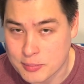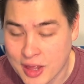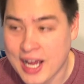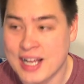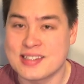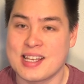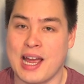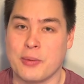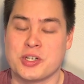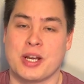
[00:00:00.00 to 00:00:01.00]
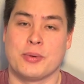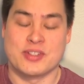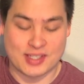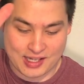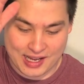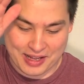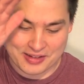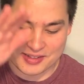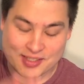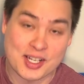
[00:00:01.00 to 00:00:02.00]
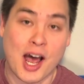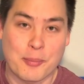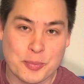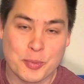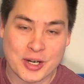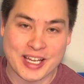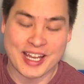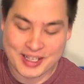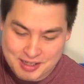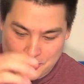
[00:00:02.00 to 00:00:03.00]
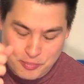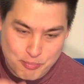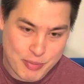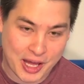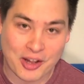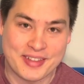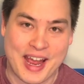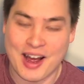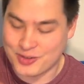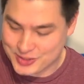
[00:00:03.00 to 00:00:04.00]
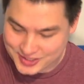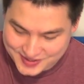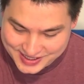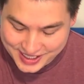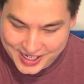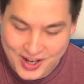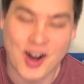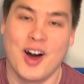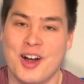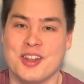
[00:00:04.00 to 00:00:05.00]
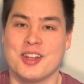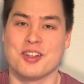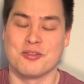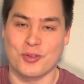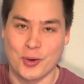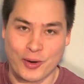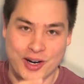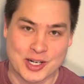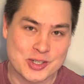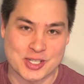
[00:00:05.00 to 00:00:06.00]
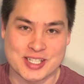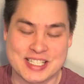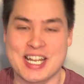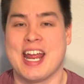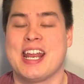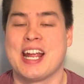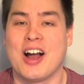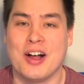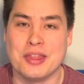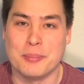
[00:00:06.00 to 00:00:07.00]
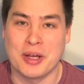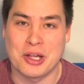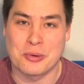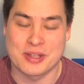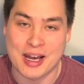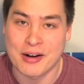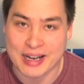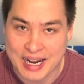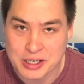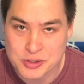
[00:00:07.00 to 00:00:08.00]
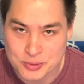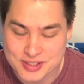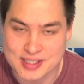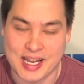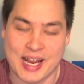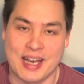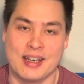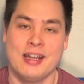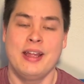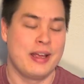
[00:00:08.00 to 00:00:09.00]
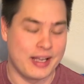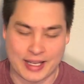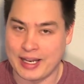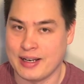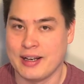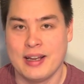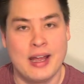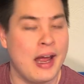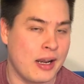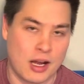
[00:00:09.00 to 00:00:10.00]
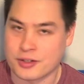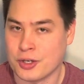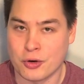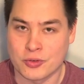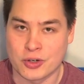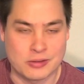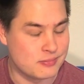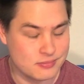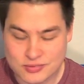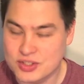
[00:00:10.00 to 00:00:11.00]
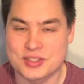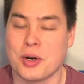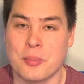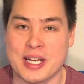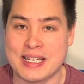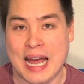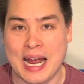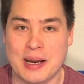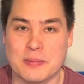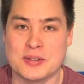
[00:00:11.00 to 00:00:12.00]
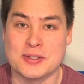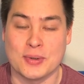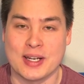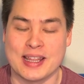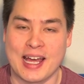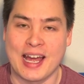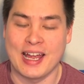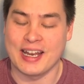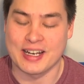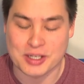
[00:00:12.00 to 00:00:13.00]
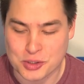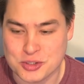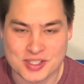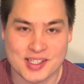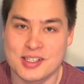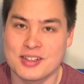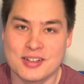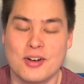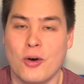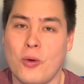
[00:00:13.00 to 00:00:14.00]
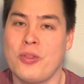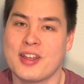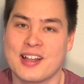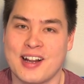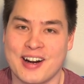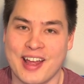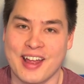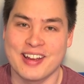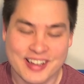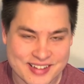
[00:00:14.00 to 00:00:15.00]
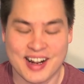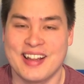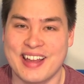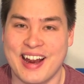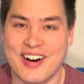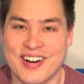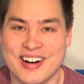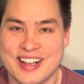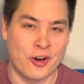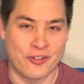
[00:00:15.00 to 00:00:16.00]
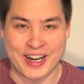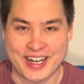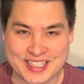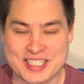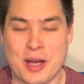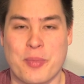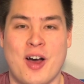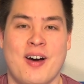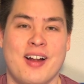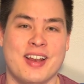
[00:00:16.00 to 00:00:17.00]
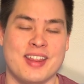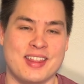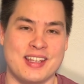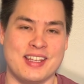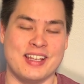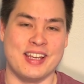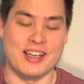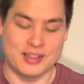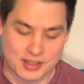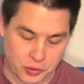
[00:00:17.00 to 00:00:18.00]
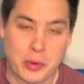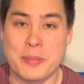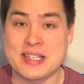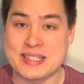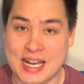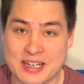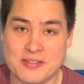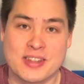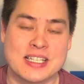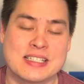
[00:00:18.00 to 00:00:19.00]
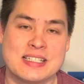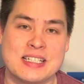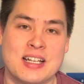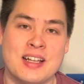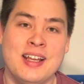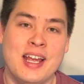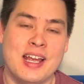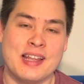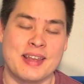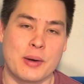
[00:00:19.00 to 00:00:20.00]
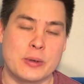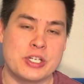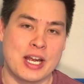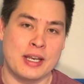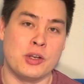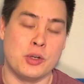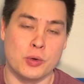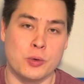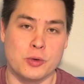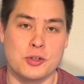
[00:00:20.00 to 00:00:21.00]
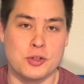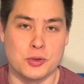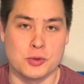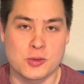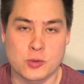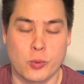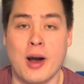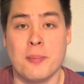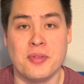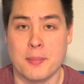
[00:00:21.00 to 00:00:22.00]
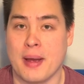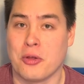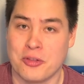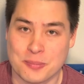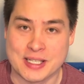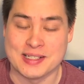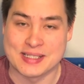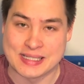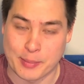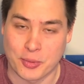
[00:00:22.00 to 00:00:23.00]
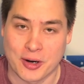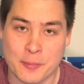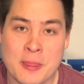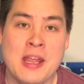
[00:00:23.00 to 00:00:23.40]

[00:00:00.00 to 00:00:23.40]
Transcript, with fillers: lines, I wish I had stopped putting it bell down, just sitting on the floor, just standing on the bell without an actual stand. Again, I knocked it over so many times doing that, and just hold the clarinet. It's not that hard. All right, next up on the equipment side of things still is I wish I knew to swab the mouthpiece separate.